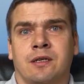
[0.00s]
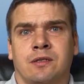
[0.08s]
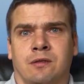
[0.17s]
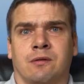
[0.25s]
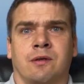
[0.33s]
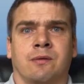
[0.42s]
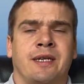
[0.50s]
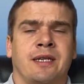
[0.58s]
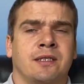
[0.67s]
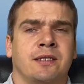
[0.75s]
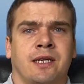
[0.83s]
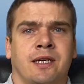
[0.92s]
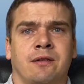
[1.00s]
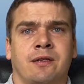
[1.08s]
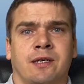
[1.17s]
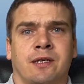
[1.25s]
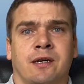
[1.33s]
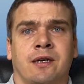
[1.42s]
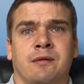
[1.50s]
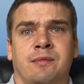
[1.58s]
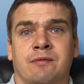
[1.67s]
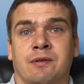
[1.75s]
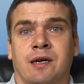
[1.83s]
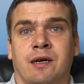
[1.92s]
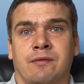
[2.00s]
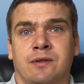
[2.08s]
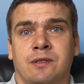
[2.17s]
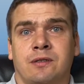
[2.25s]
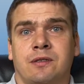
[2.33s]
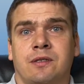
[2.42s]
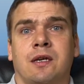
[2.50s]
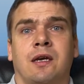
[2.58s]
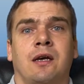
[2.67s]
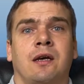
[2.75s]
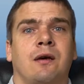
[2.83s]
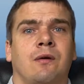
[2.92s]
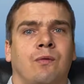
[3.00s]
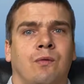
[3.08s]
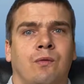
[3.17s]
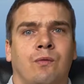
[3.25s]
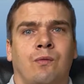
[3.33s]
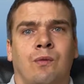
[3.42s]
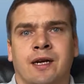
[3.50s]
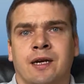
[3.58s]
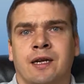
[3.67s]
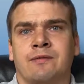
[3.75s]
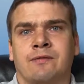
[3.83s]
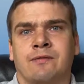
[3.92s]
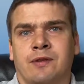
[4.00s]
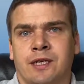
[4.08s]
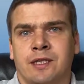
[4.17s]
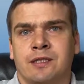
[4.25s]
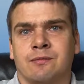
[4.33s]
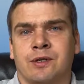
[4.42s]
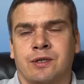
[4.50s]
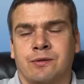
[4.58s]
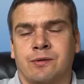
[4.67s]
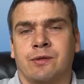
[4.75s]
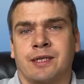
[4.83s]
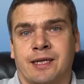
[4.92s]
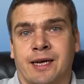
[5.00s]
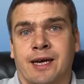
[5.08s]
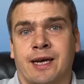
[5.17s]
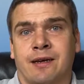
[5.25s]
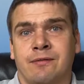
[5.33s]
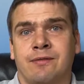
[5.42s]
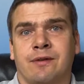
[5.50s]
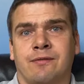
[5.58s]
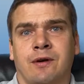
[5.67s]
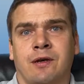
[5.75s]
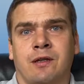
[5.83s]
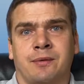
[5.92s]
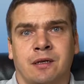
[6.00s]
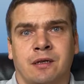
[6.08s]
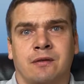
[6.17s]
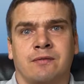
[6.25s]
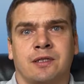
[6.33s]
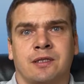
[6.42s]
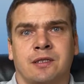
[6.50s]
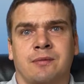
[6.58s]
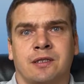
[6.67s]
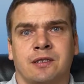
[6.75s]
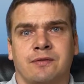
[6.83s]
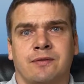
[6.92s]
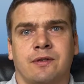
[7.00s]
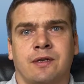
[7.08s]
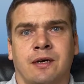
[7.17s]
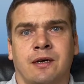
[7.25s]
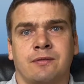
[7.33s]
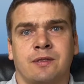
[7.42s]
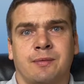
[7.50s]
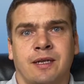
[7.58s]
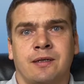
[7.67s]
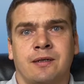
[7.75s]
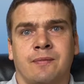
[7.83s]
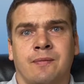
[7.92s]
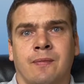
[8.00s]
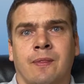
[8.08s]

So they're waiting to see how the economy recovers, what kind of inflation we're going to have following all of the stimulus uh, spending,